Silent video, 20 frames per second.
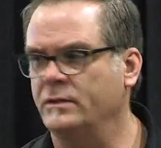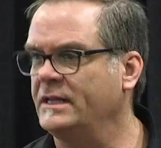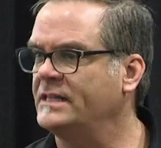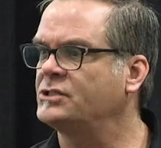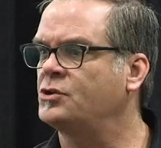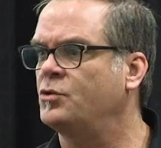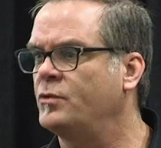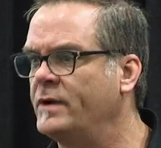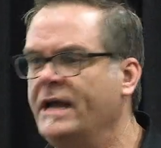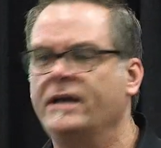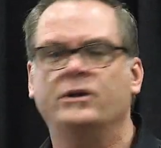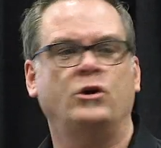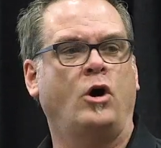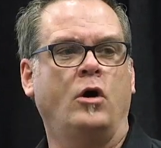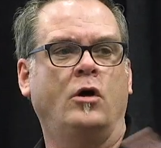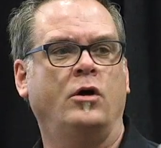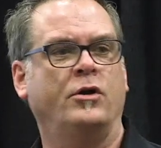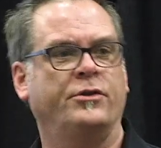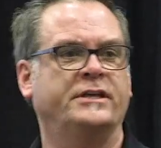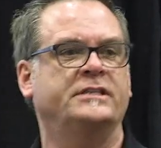Let's create
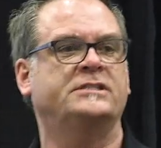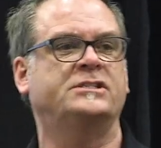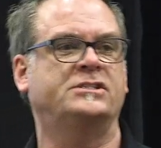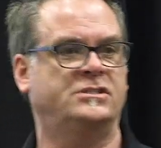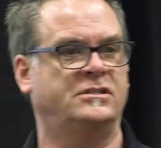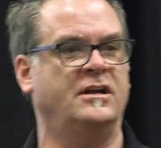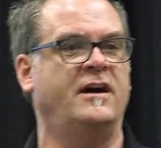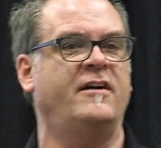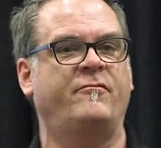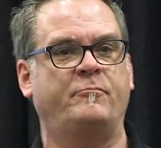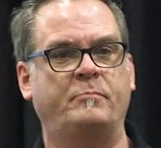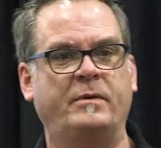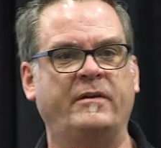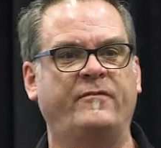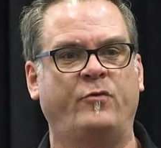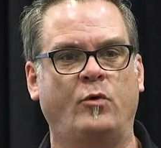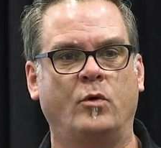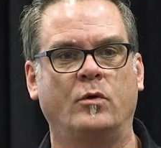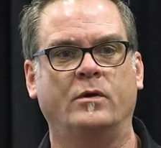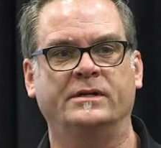all this stuff
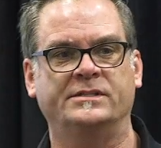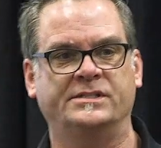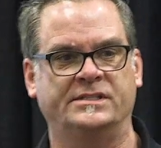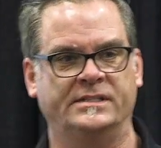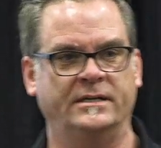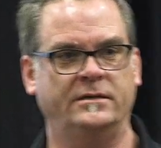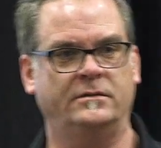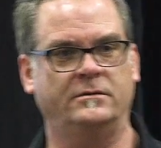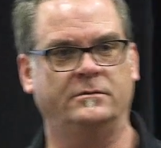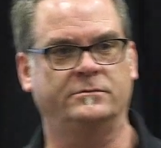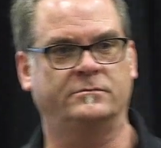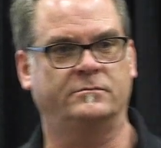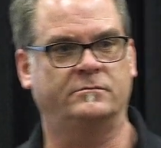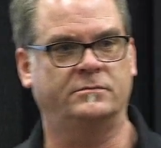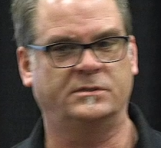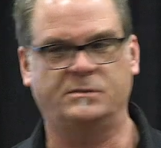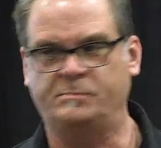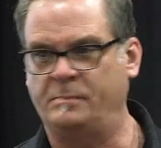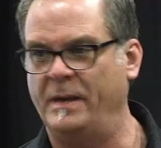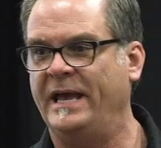before a single
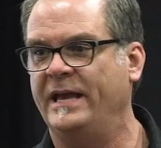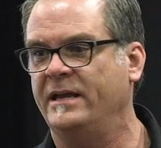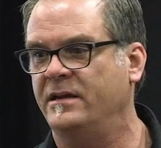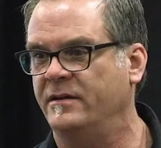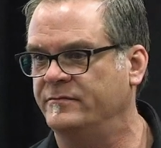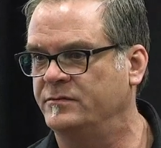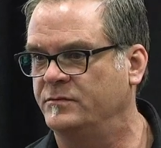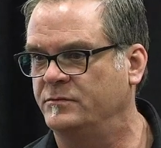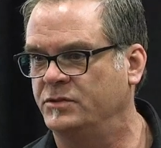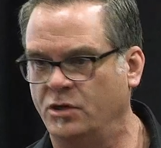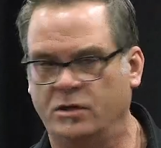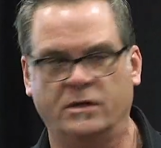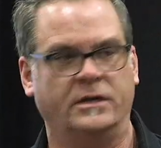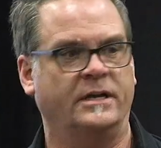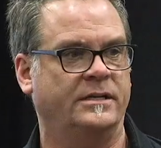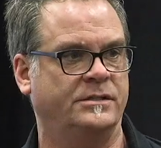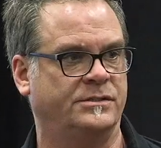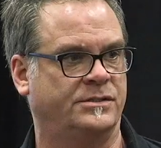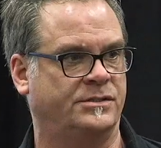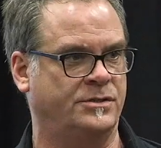spade of
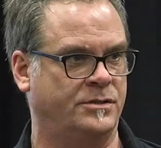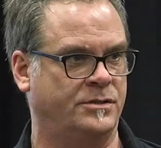dirt is